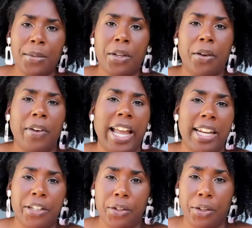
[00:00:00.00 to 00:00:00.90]
So if I
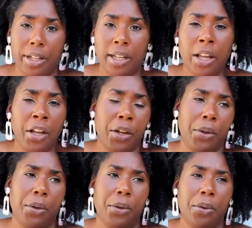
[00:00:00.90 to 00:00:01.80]
had a student
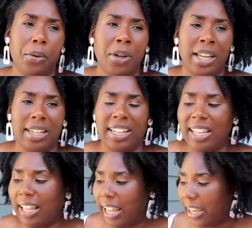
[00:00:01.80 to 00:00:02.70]
who
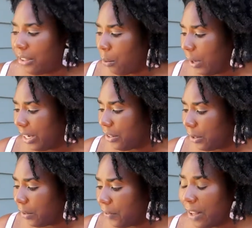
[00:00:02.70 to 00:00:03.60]
didn't like the way
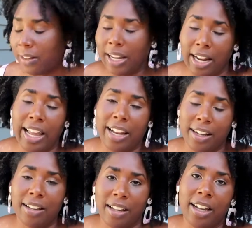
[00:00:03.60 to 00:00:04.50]
dirt felt, and I had
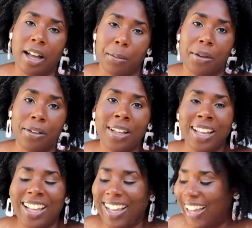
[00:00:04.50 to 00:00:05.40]
a couple,
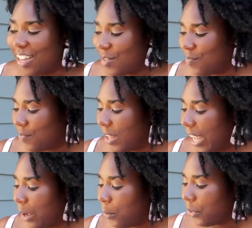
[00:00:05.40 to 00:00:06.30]

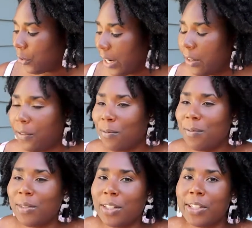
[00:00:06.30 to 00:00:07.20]
I would try to
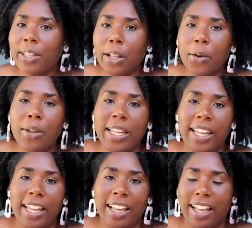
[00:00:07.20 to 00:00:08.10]

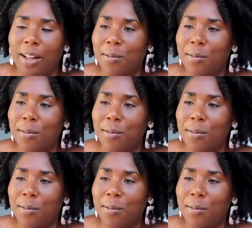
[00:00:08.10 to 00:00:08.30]
slowly,